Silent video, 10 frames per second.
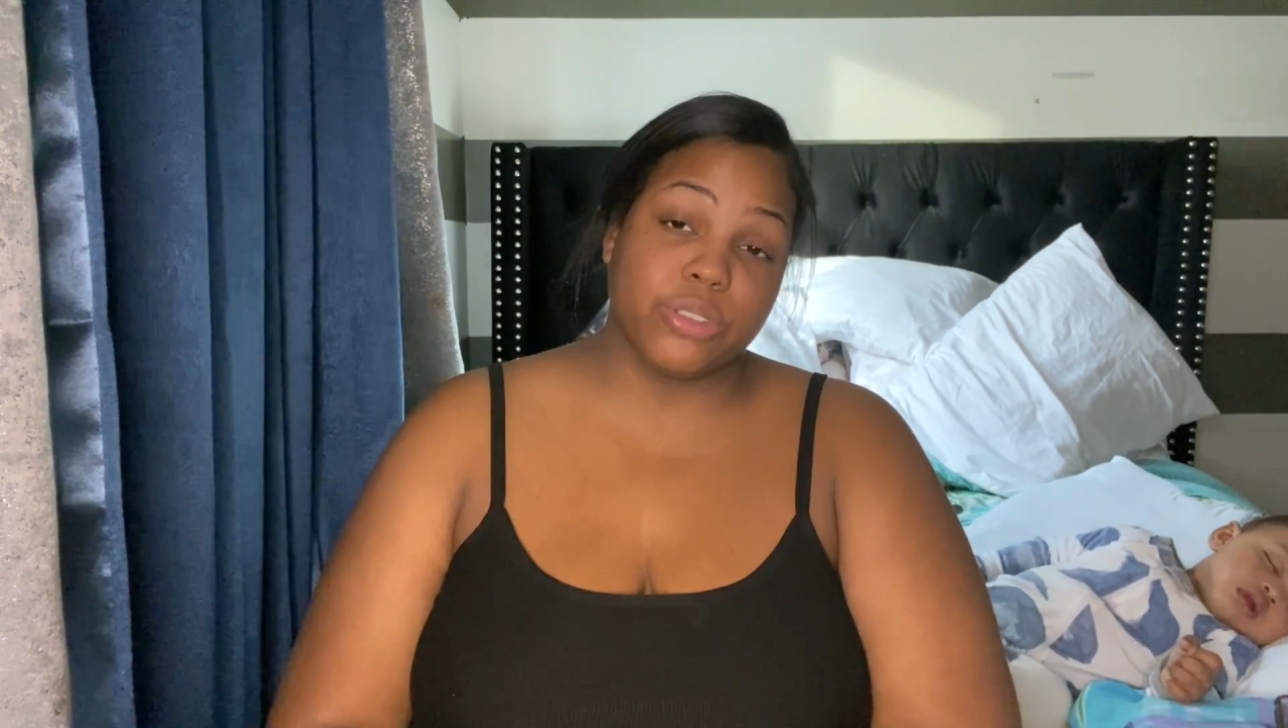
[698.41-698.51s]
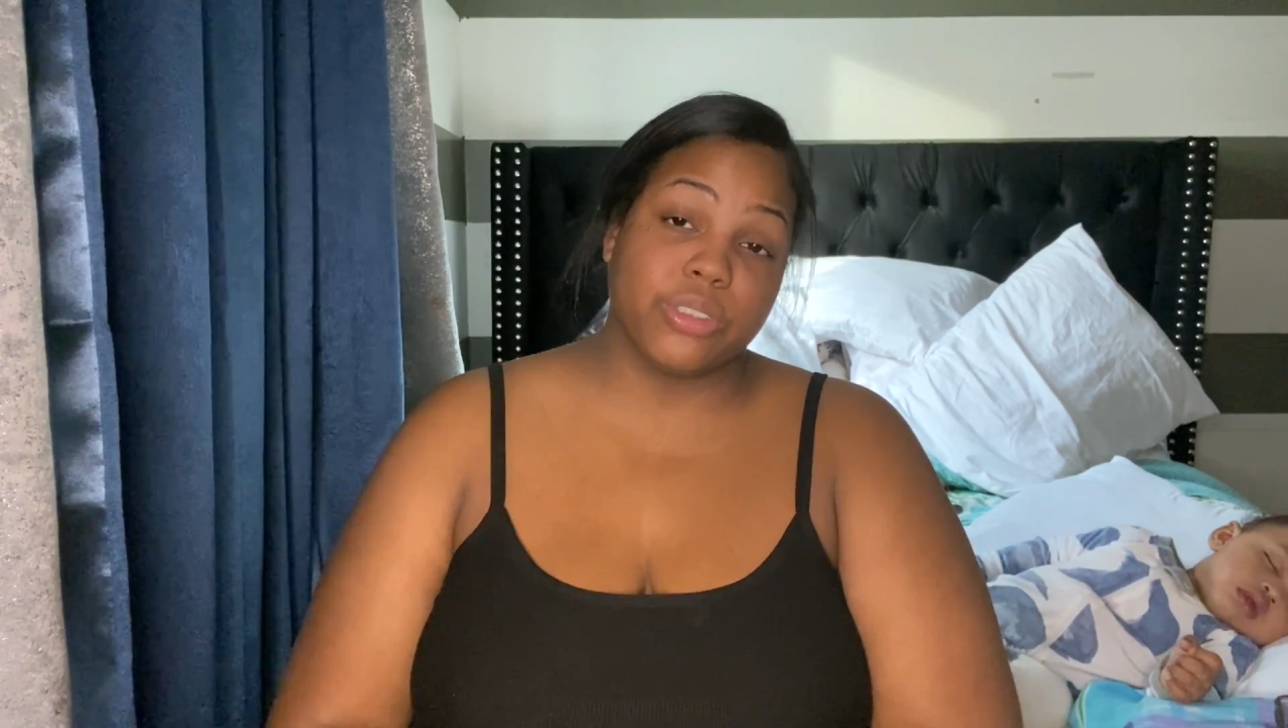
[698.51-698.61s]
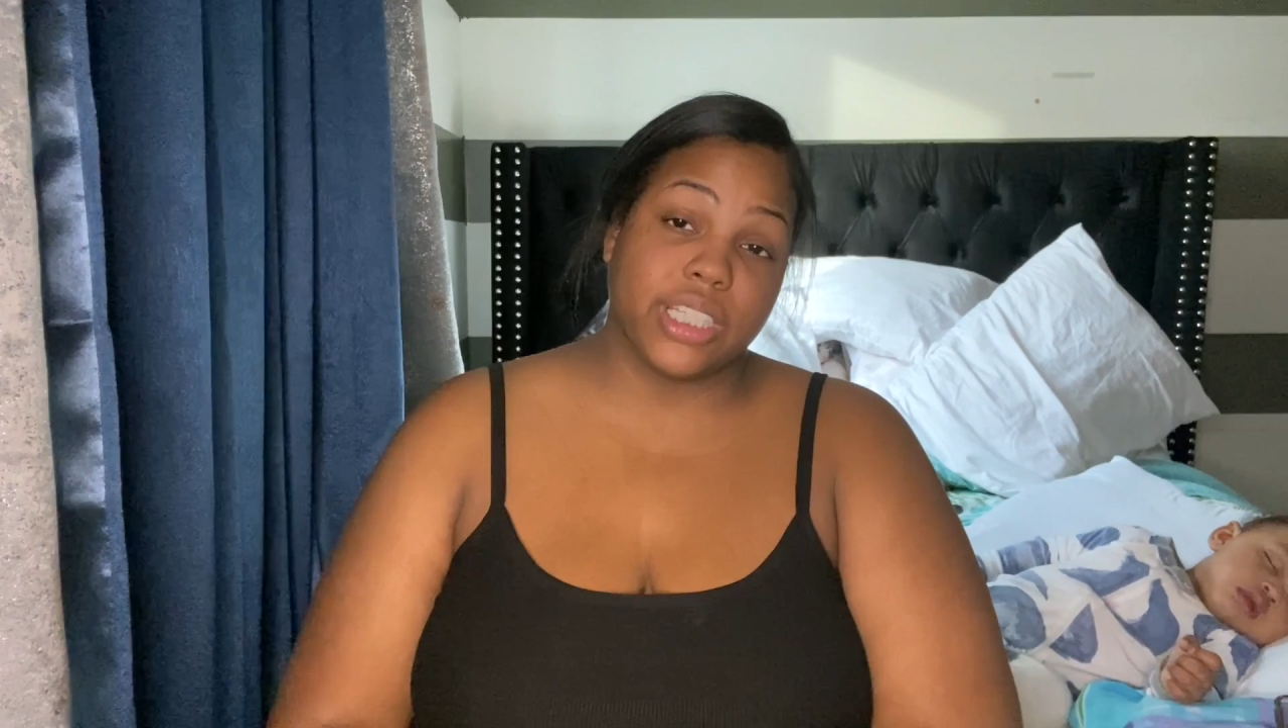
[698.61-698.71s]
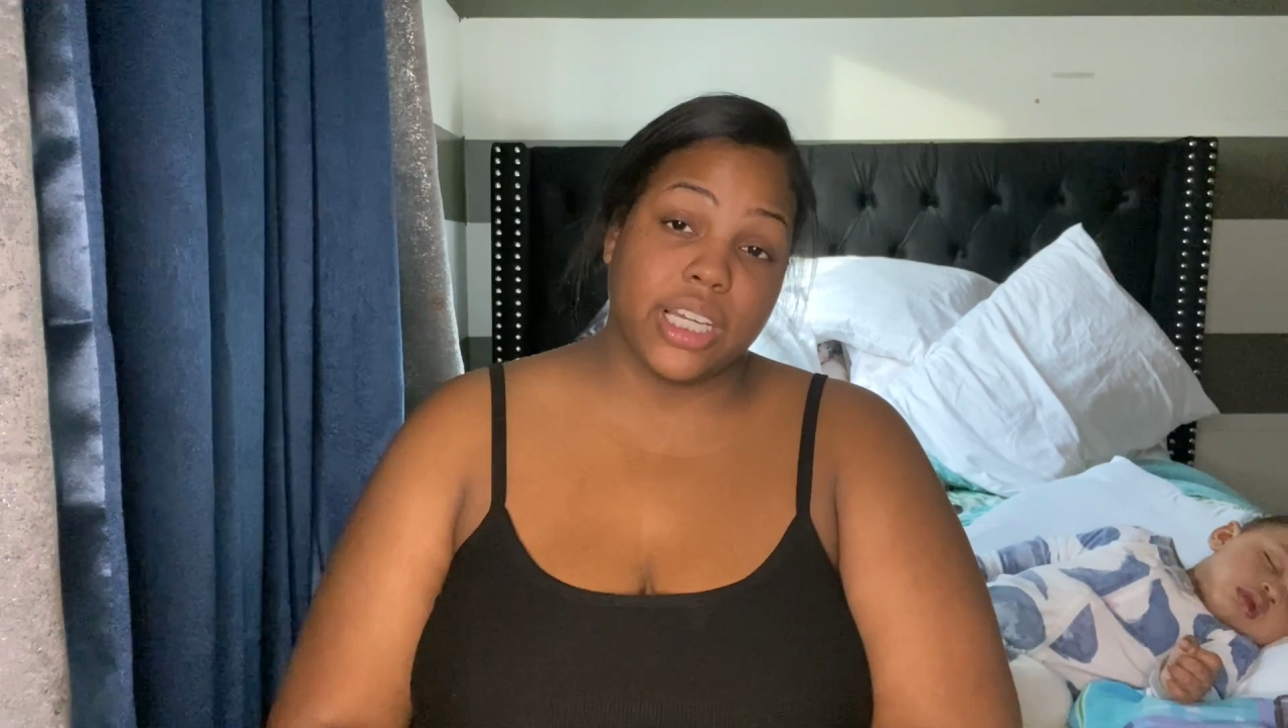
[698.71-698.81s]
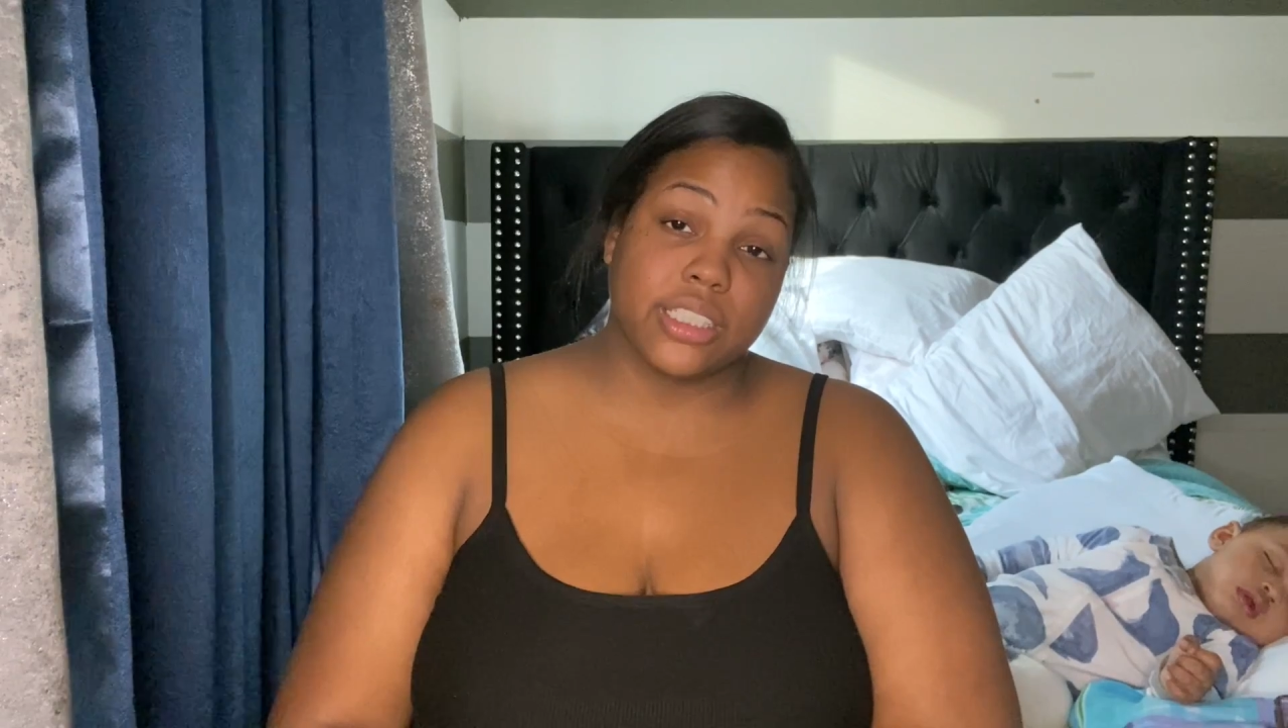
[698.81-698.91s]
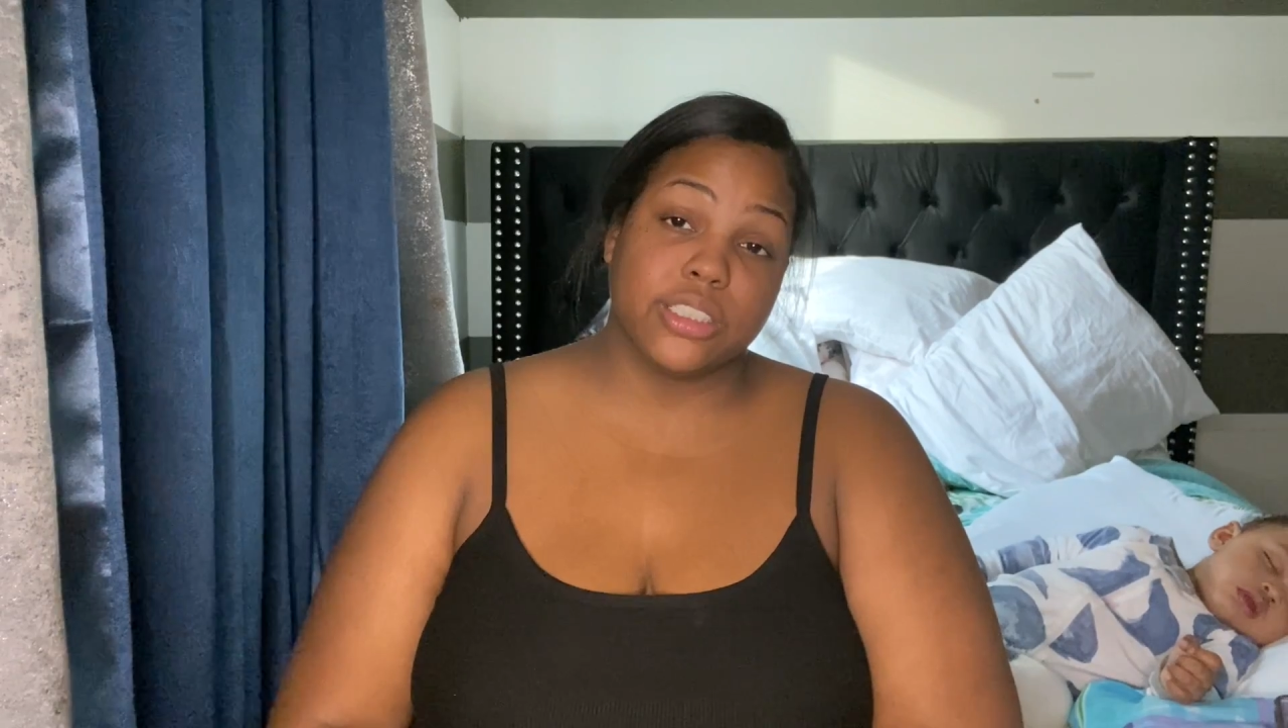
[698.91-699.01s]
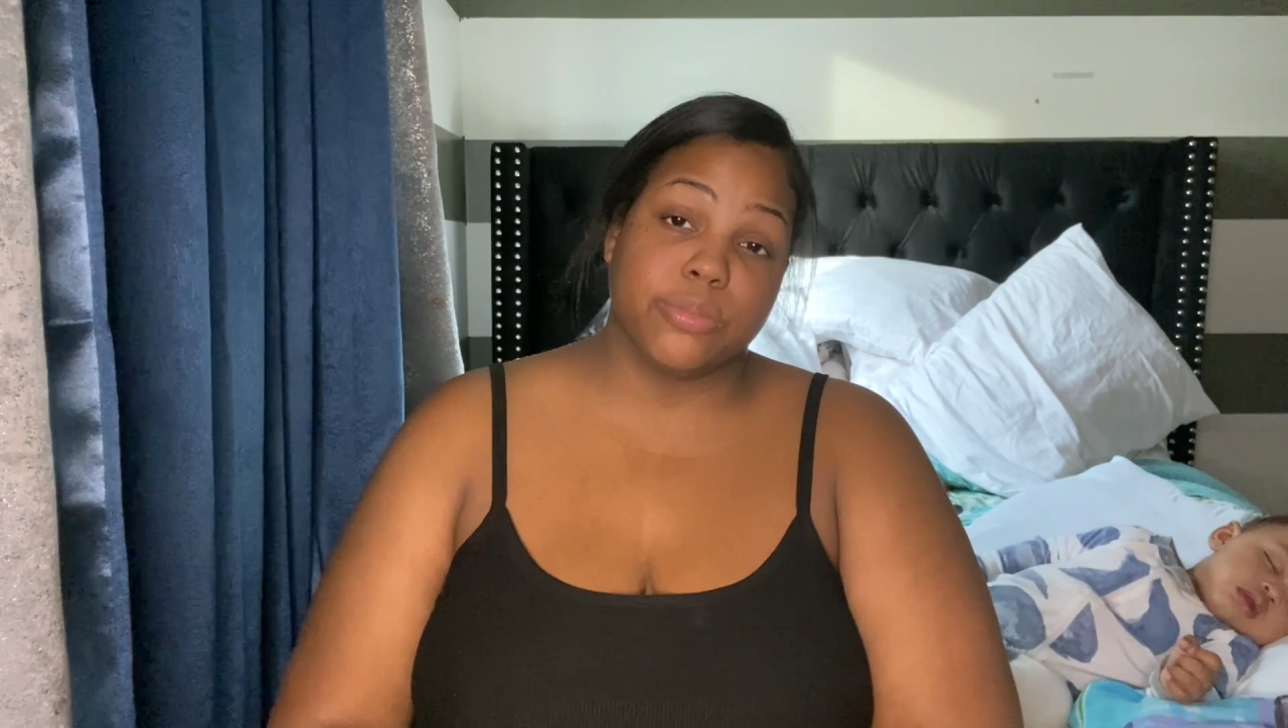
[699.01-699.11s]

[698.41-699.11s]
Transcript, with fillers: to a doctor's